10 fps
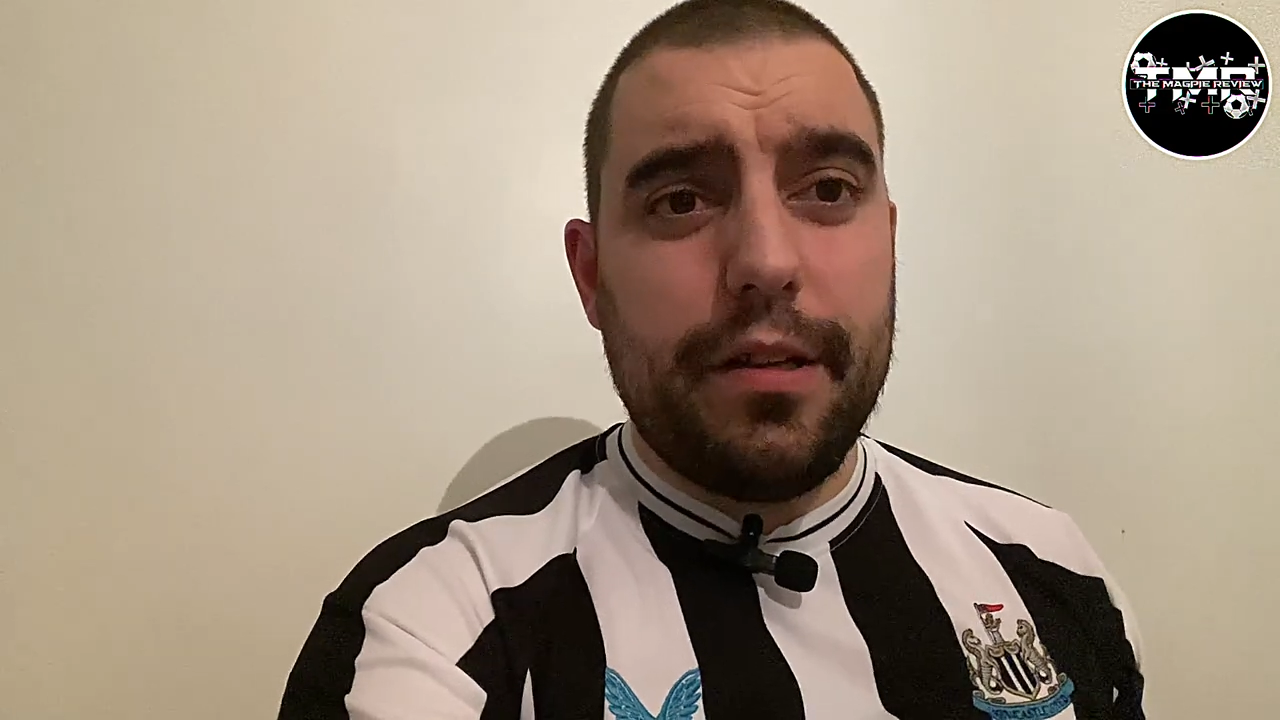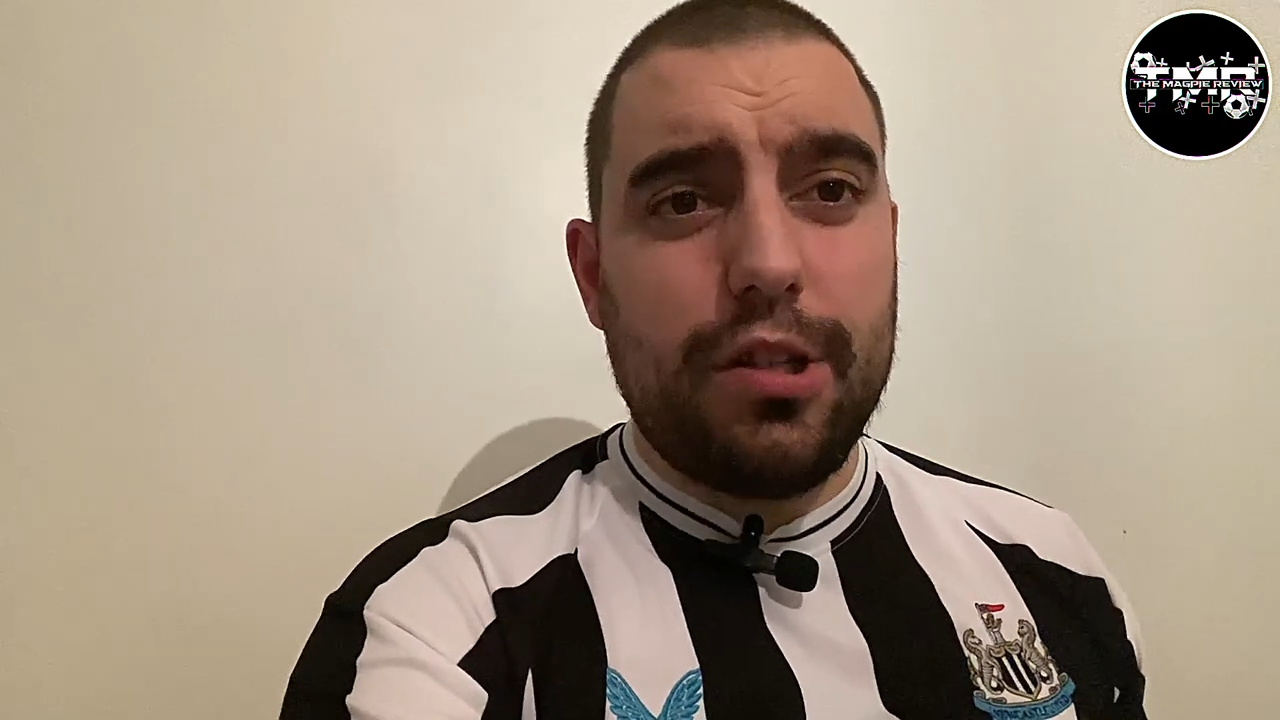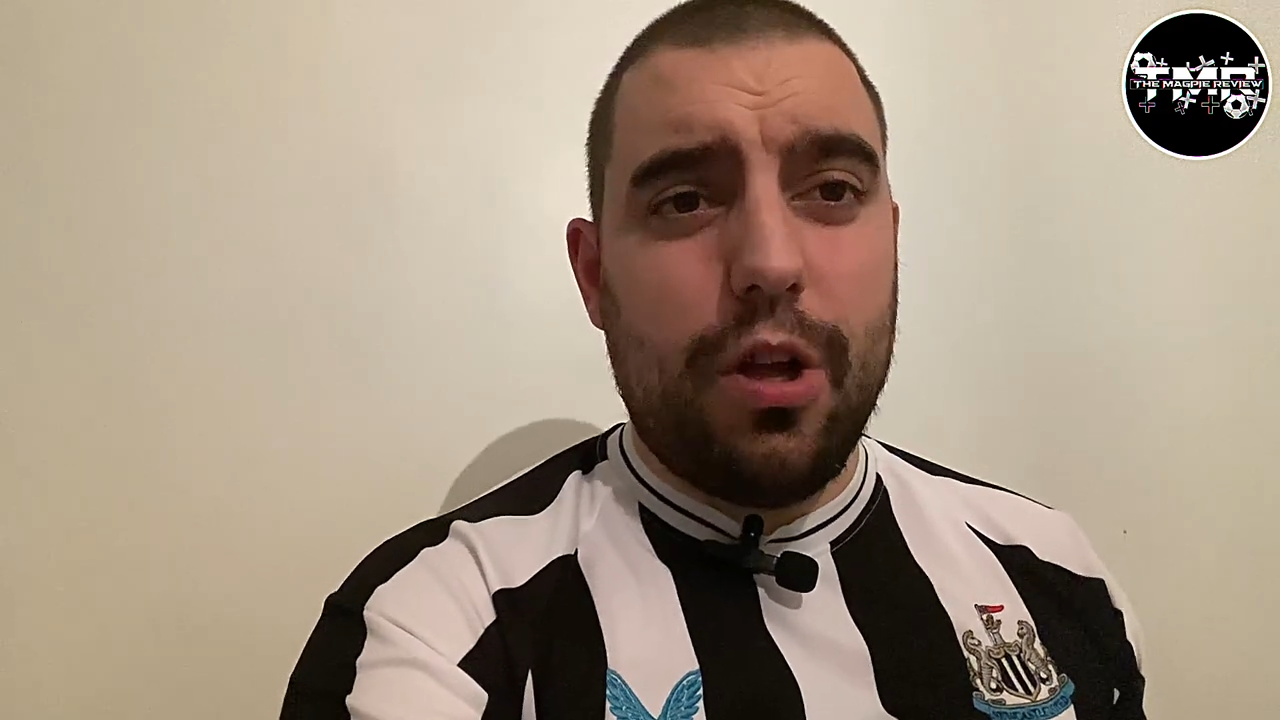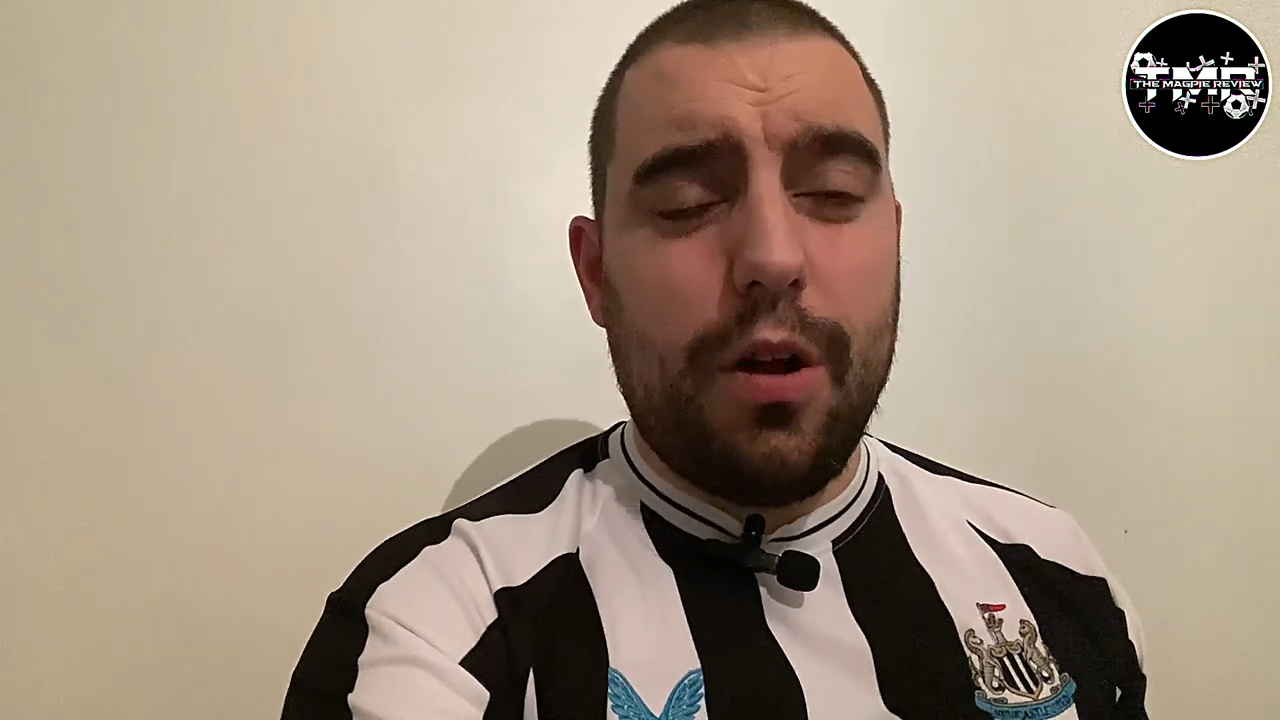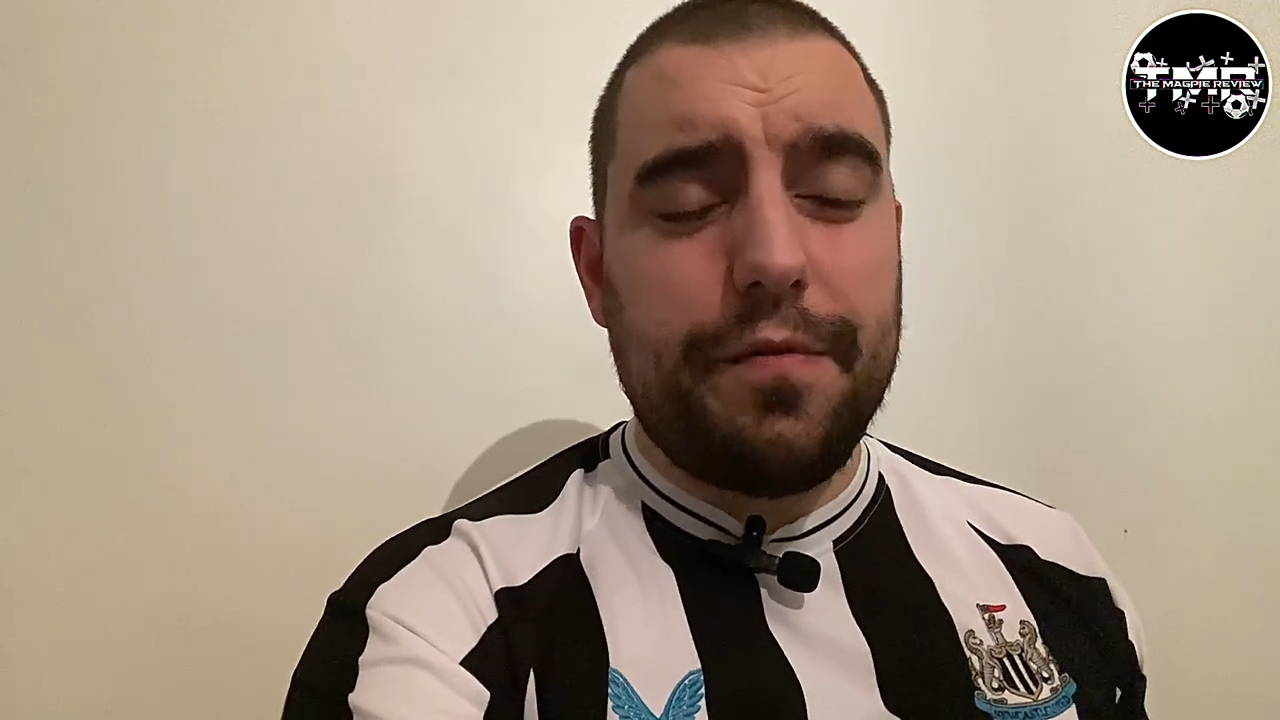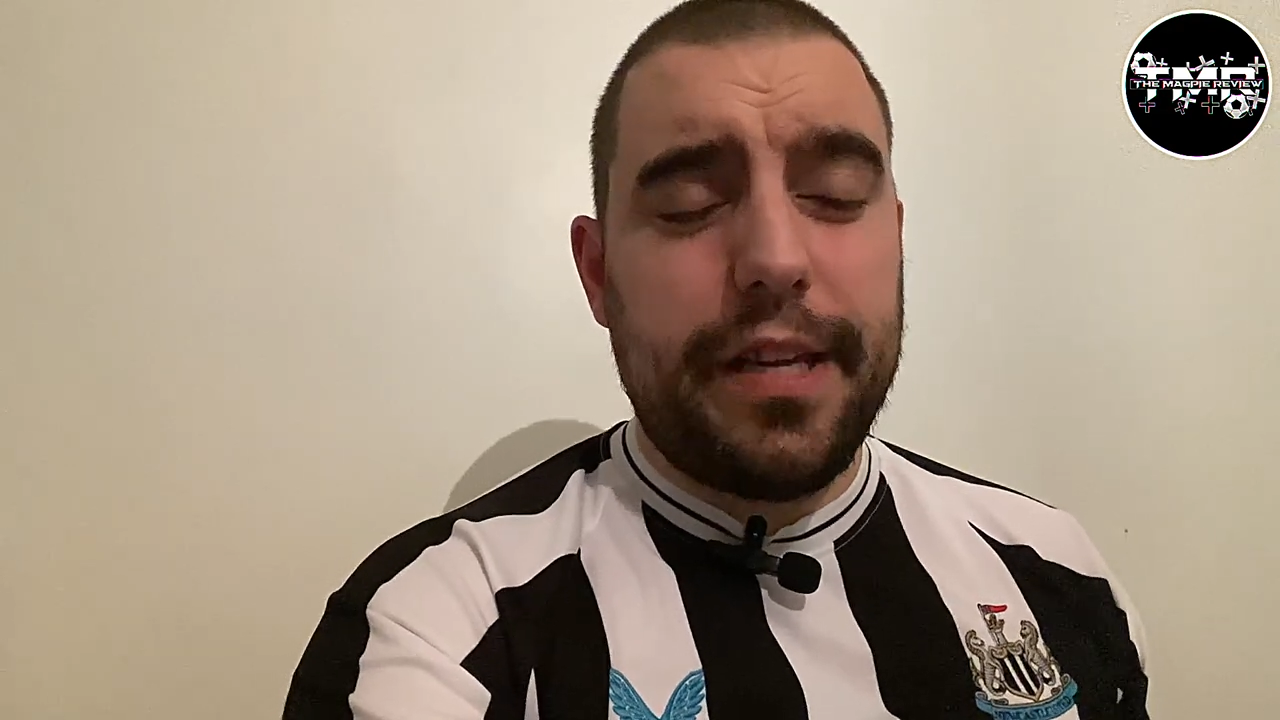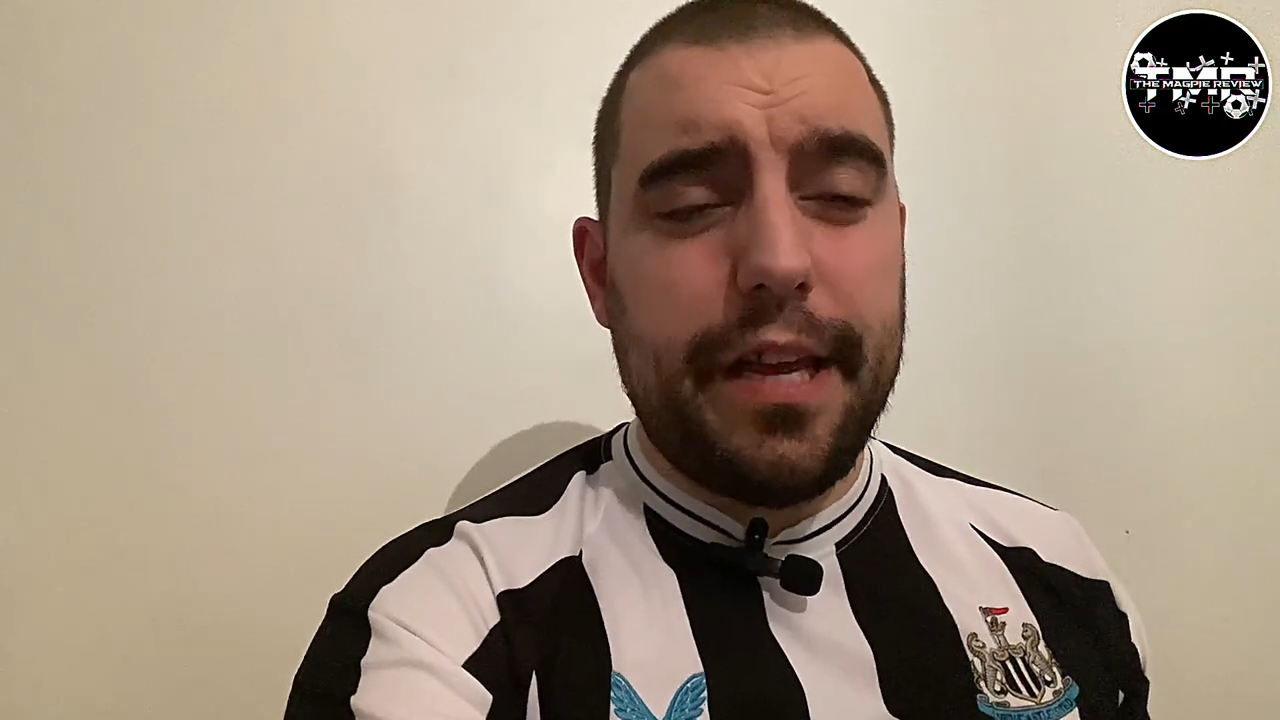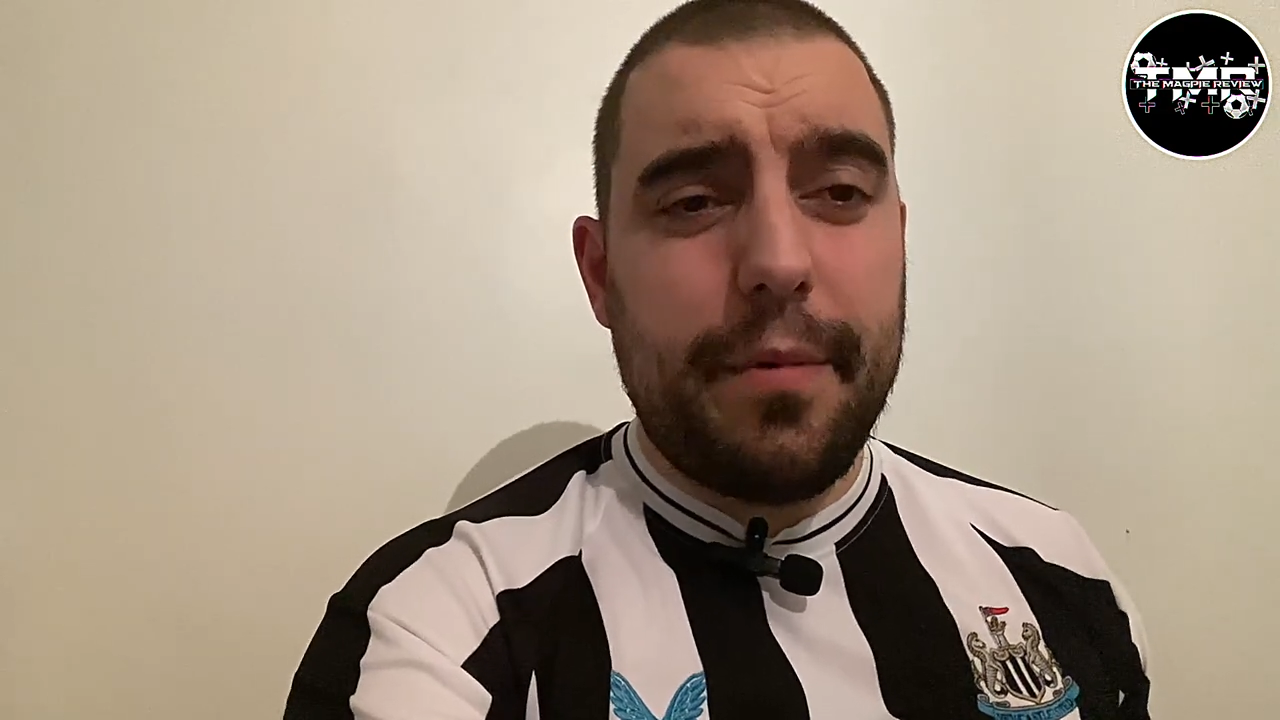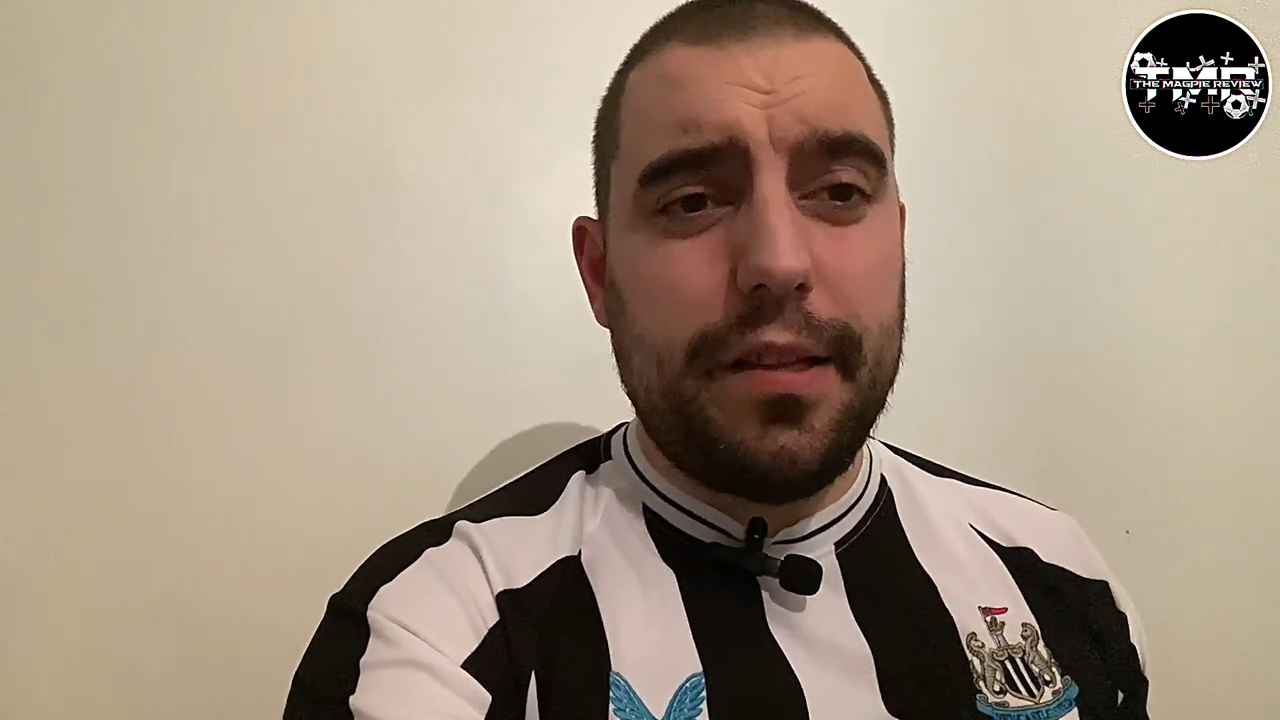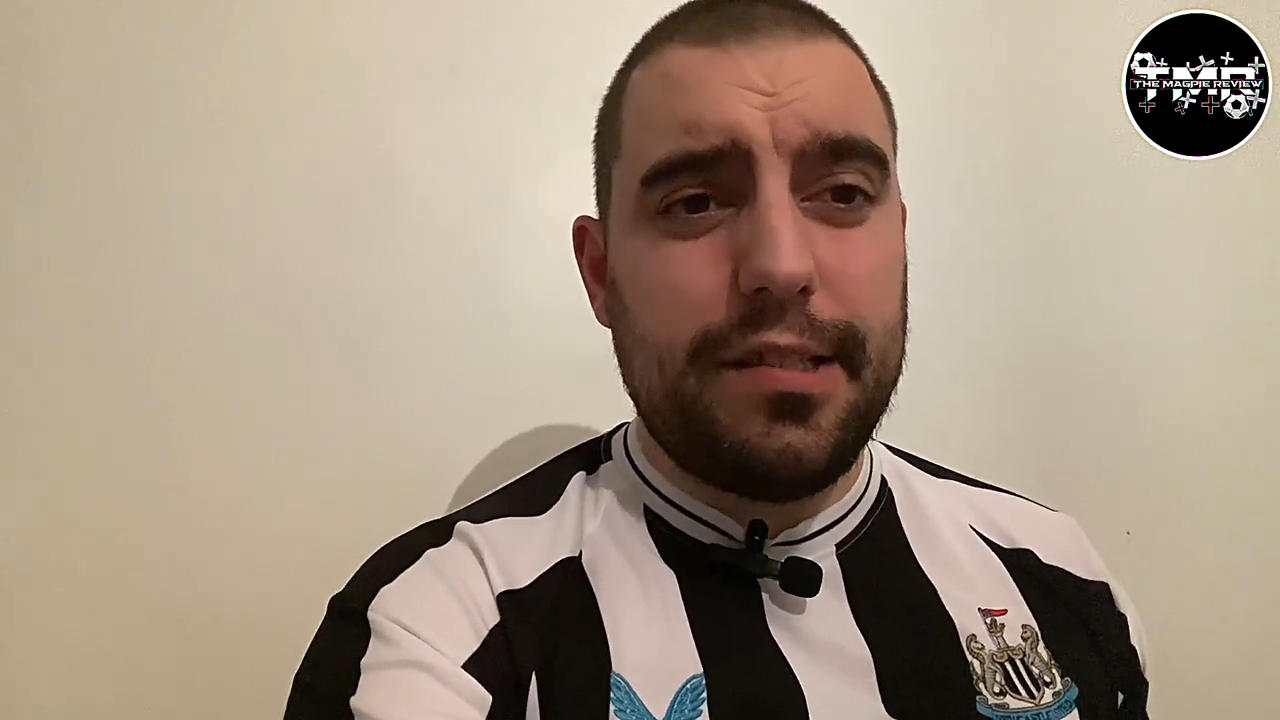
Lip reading: It is half time at